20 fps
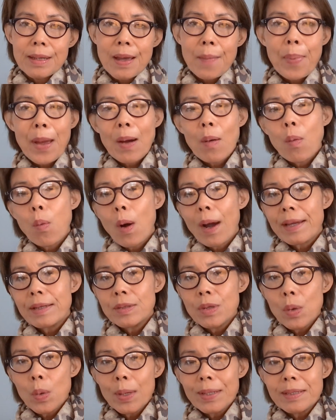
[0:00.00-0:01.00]
about why
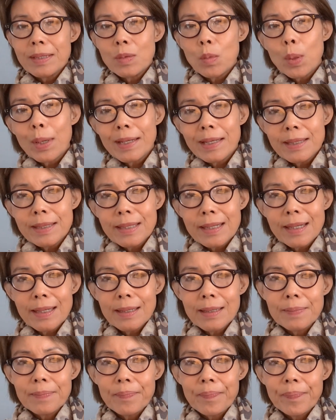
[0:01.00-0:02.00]
Noah did what he
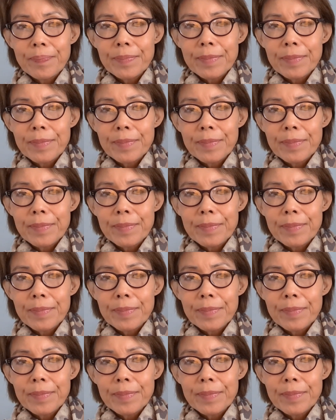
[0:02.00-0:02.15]
did